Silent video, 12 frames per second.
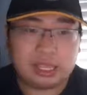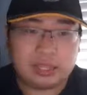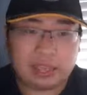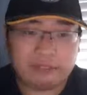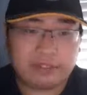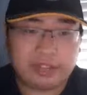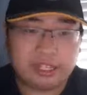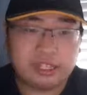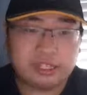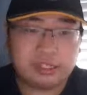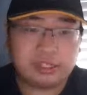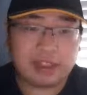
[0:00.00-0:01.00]

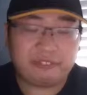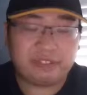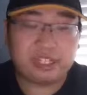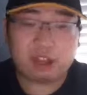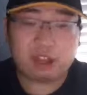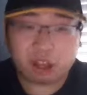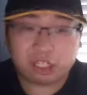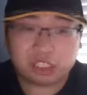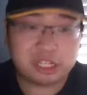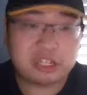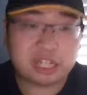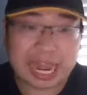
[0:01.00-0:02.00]
Devlin
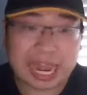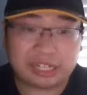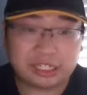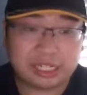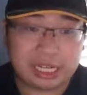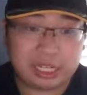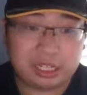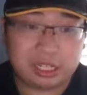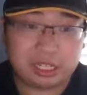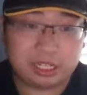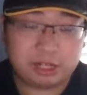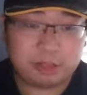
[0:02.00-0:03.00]
Hodges actually
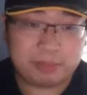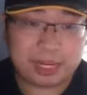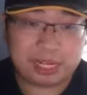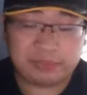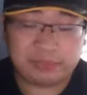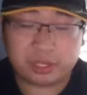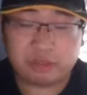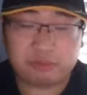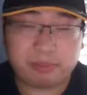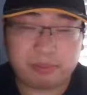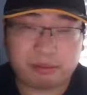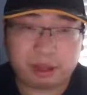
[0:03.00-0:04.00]
isn't going to be on the
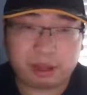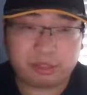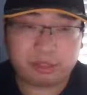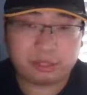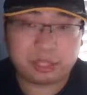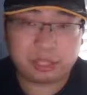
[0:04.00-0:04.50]
53-man roster.